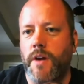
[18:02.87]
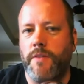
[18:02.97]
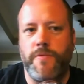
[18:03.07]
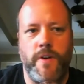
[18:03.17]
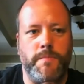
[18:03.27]

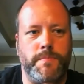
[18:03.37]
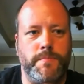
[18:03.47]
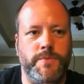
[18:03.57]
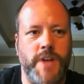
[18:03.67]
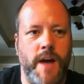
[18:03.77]
around for
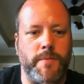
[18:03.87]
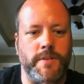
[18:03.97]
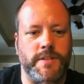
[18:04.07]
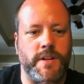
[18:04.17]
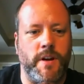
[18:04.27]
our
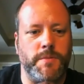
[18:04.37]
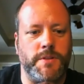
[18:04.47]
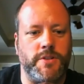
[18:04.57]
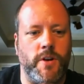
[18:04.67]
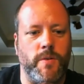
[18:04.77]
jabber. Let's get on with
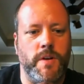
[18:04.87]
the show.